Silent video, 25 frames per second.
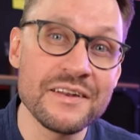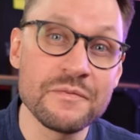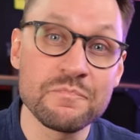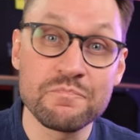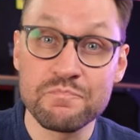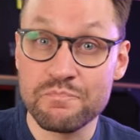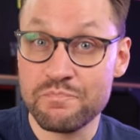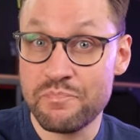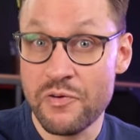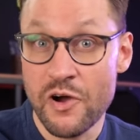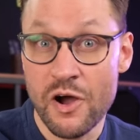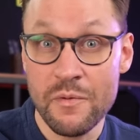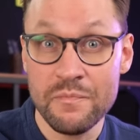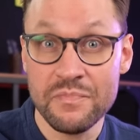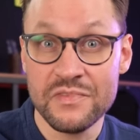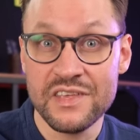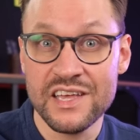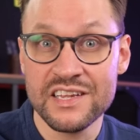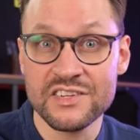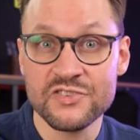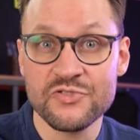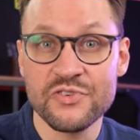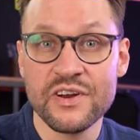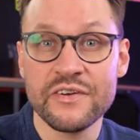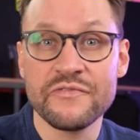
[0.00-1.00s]
and pumped the
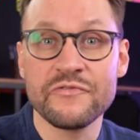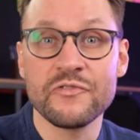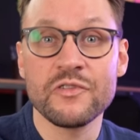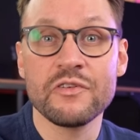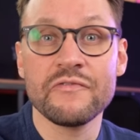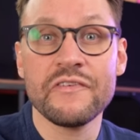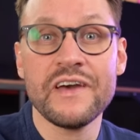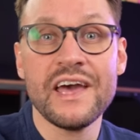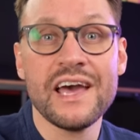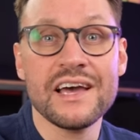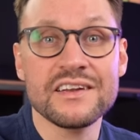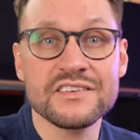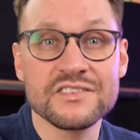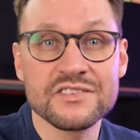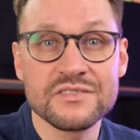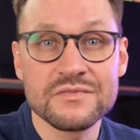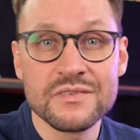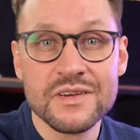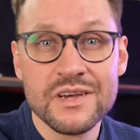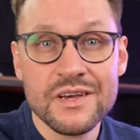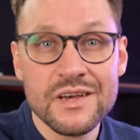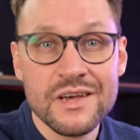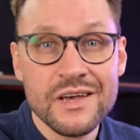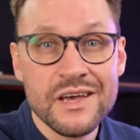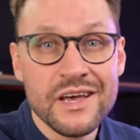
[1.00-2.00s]
internet full of ads.
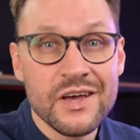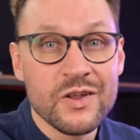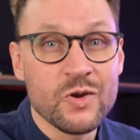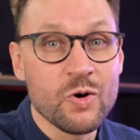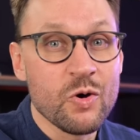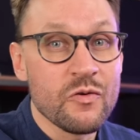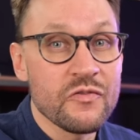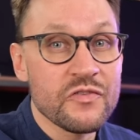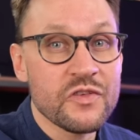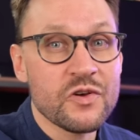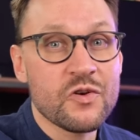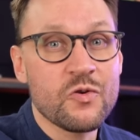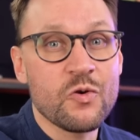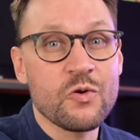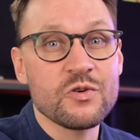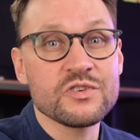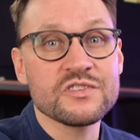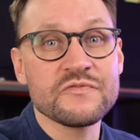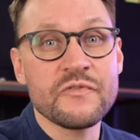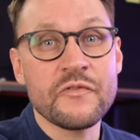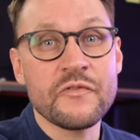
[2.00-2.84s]
And over the course